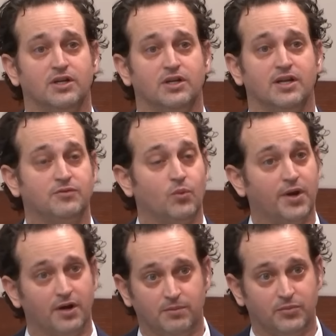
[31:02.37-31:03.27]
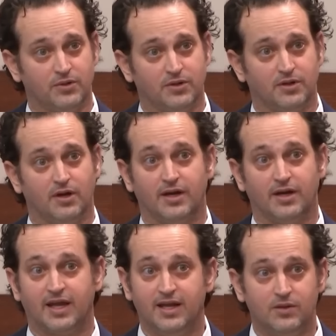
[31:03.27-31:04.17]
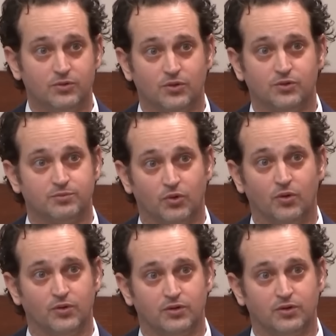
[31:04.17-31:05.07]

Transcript: never went up, and Katie was always broke.